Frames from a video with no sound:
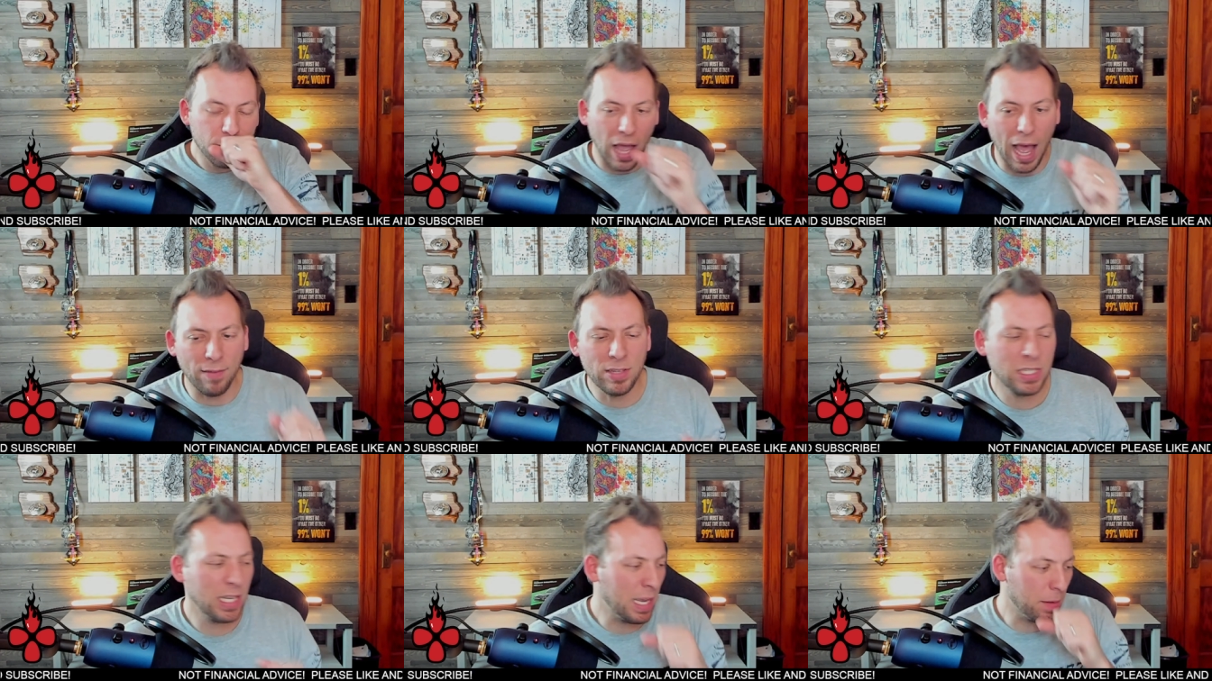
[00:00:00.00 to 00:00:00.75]

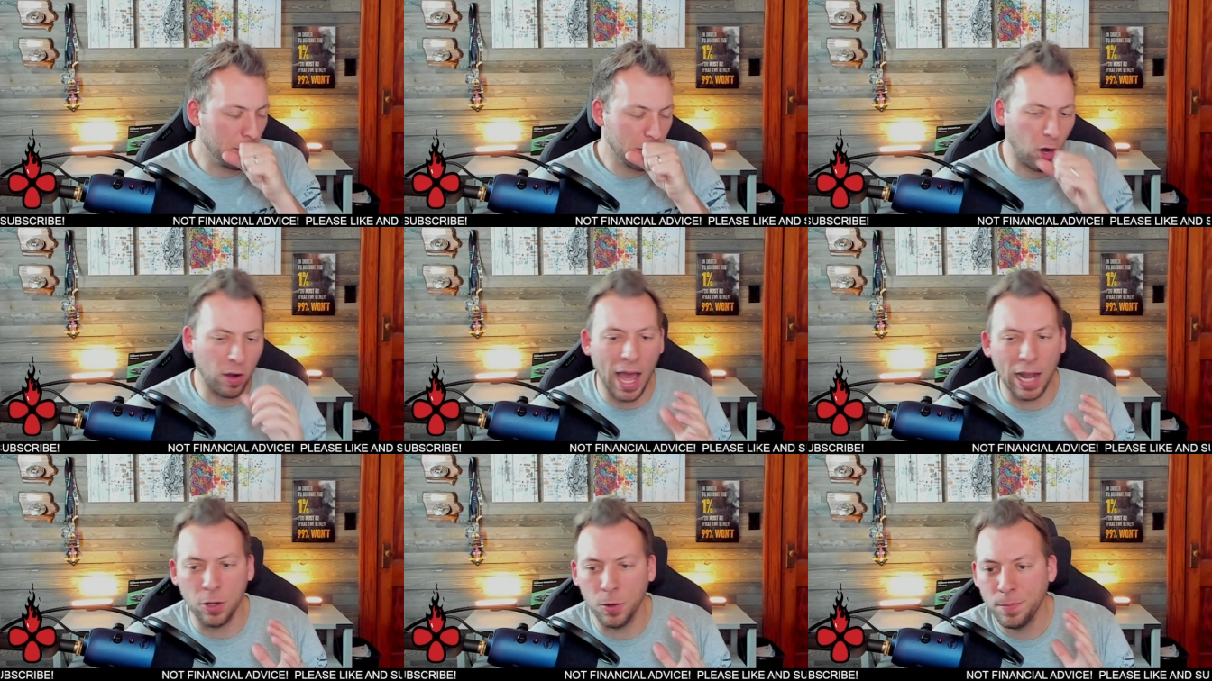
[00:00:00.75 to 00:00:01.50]
obviously,
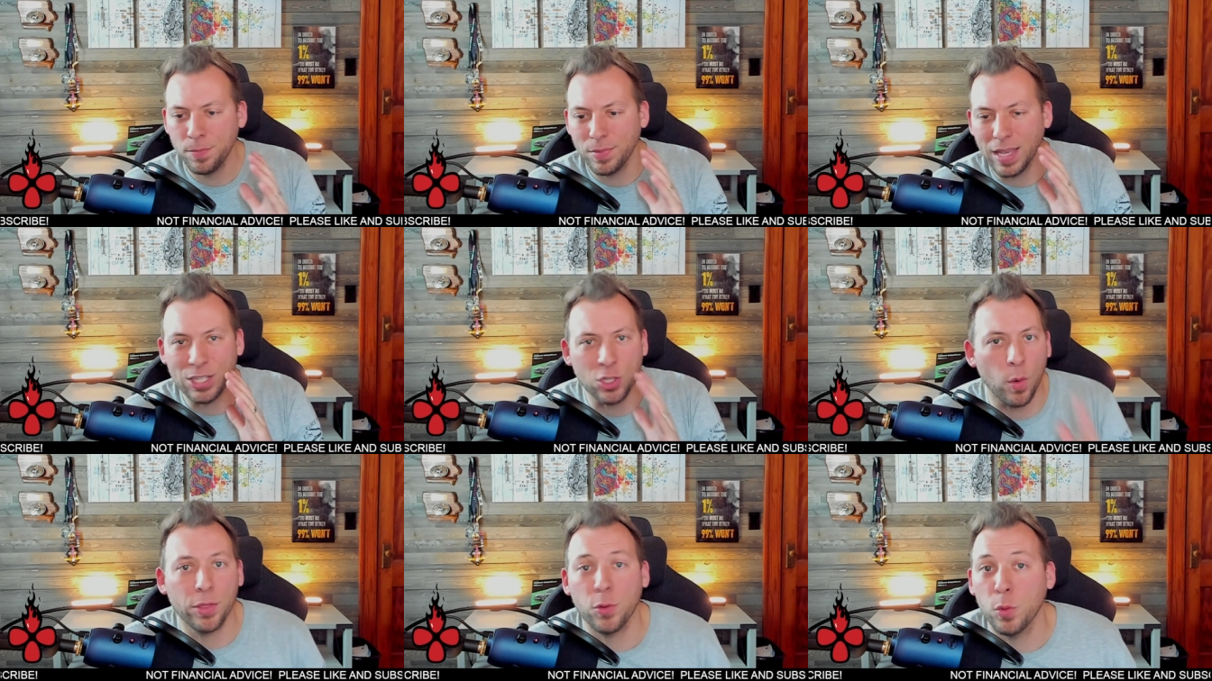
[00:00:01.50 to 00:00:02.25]
Cardano is
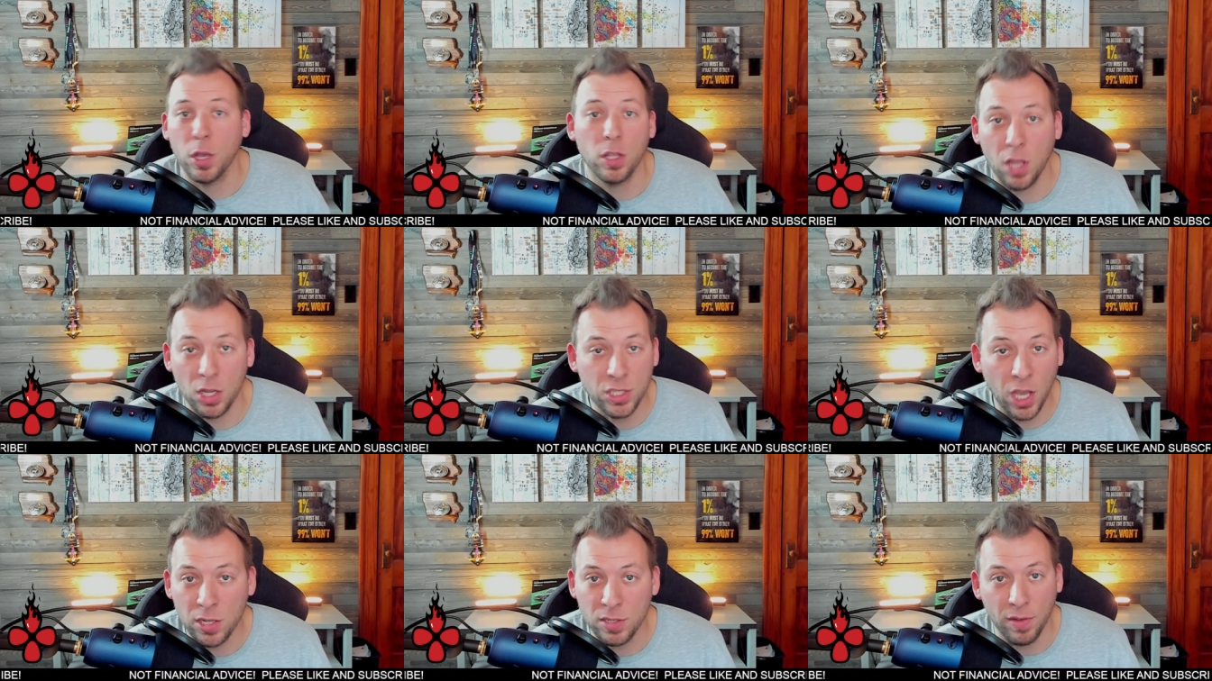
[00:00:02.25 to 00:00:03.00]
going through a
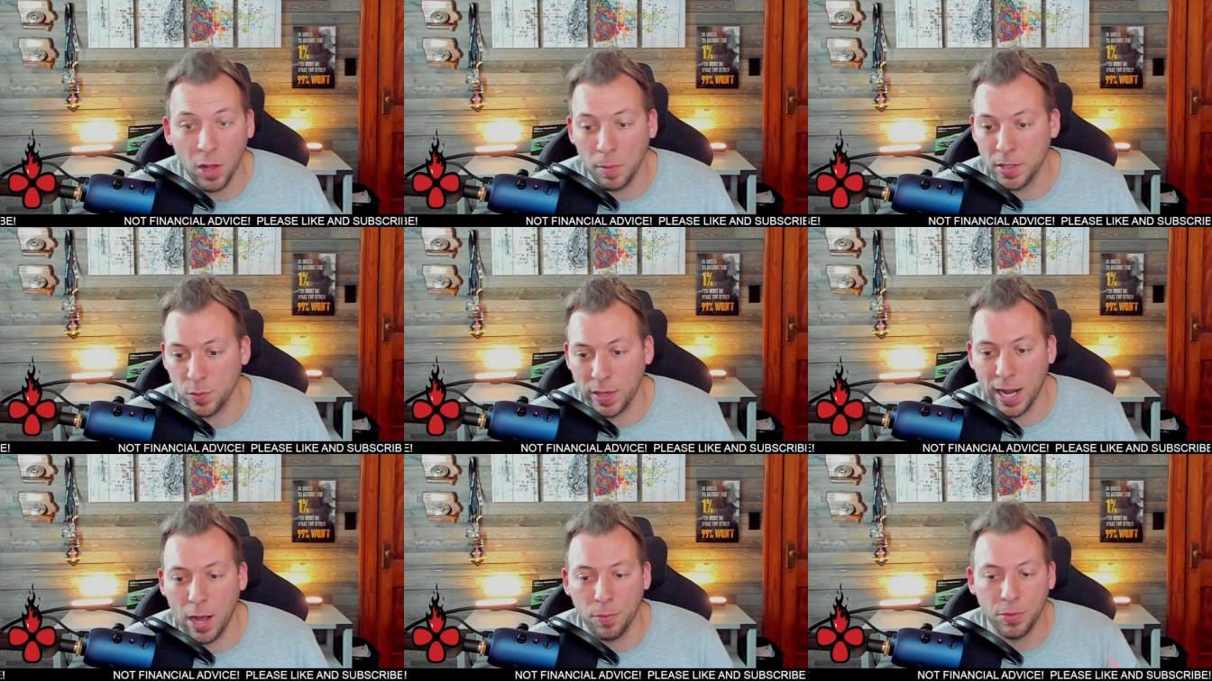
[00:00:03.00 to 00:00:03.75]
ton of developments right
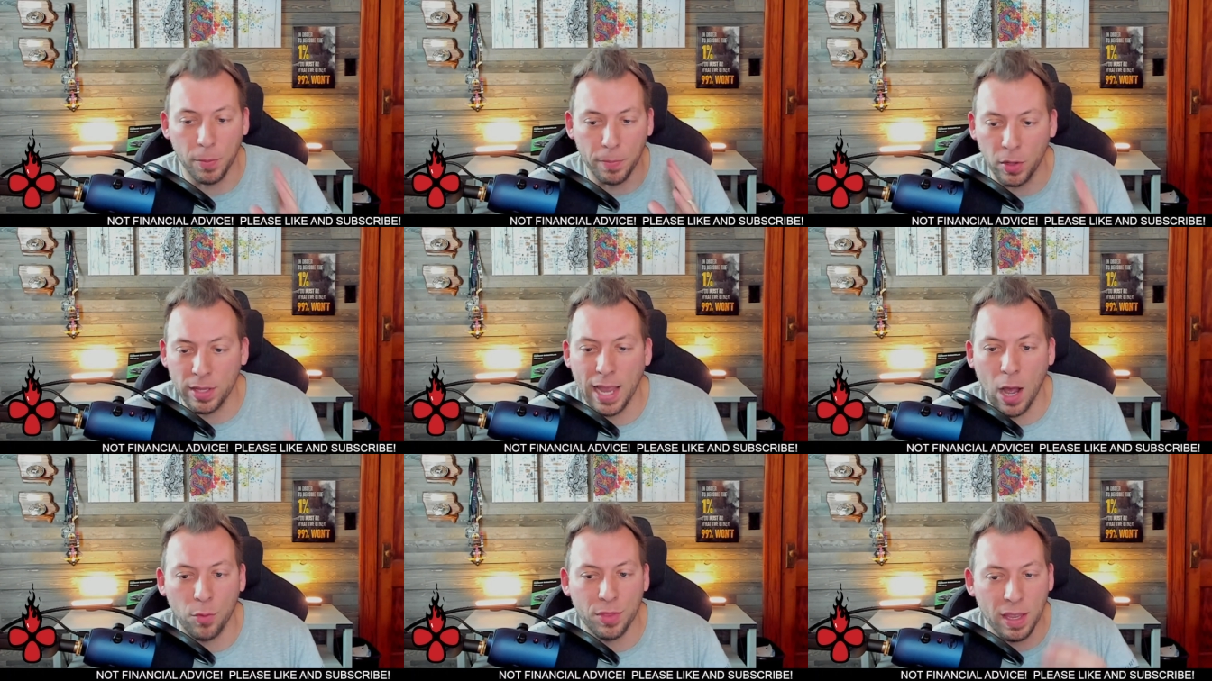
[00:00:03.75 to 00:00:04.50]
now. They're building
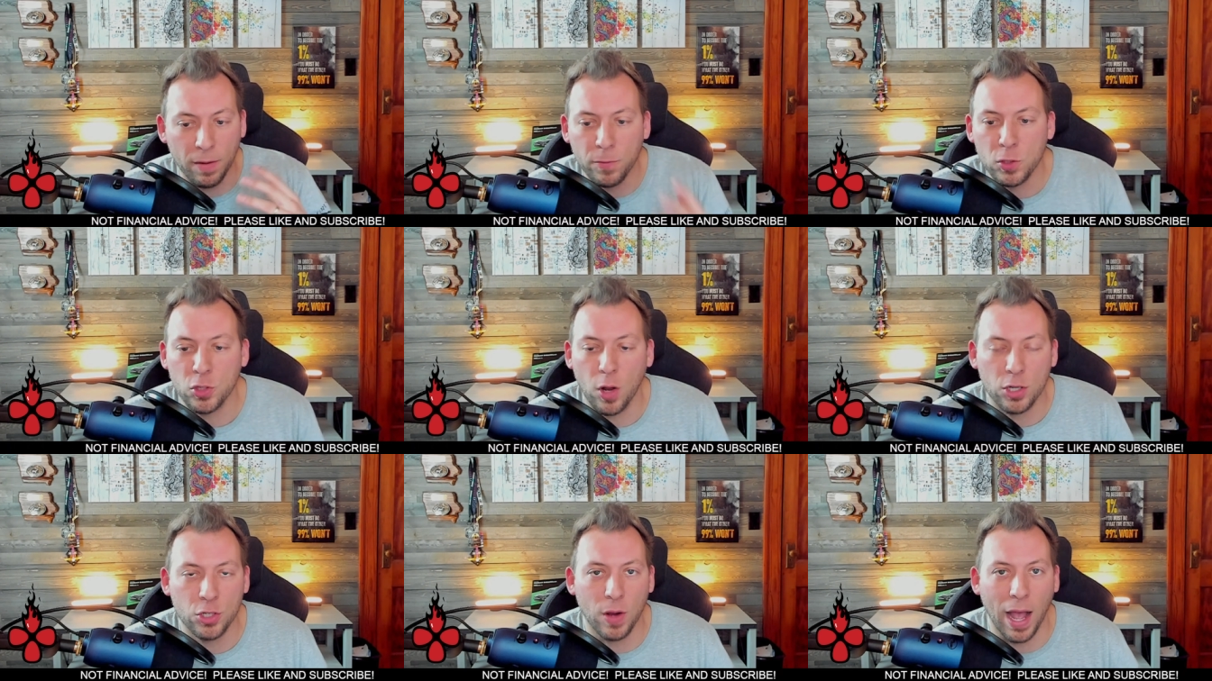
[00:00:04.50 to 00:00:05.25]
out the
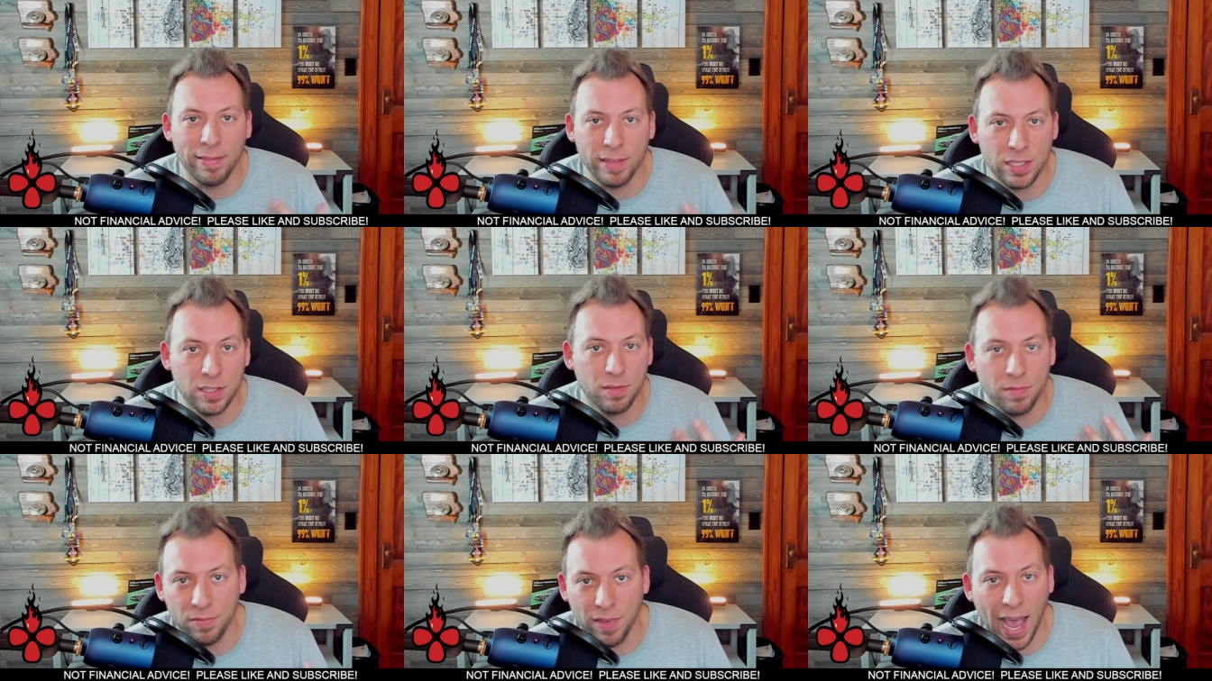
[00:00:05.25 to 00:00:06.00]
infrastructure on this
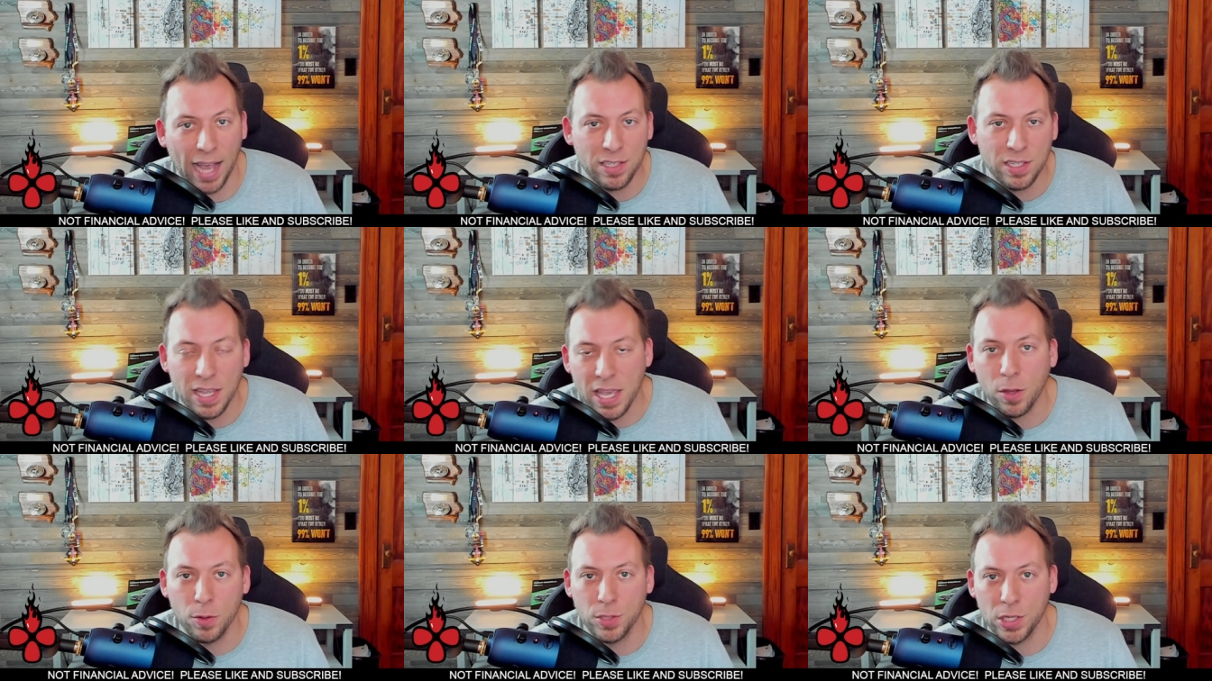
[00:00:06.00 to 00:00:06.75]
vast
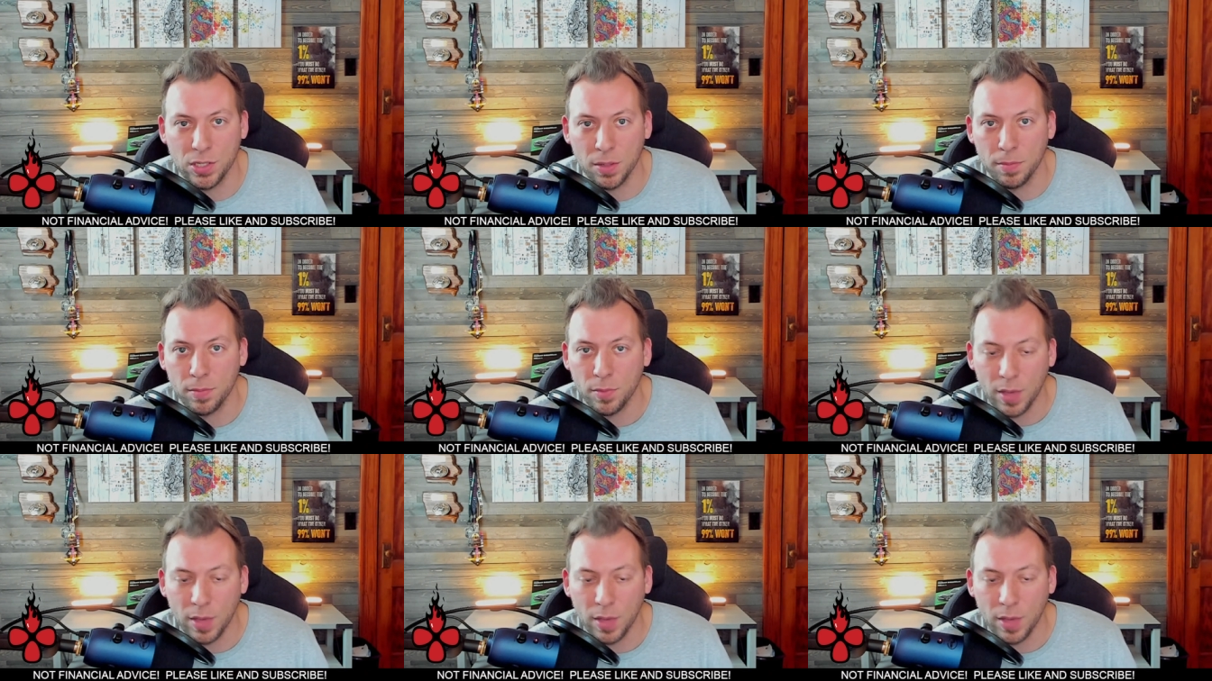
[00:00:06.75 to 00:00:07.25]
ecosystem.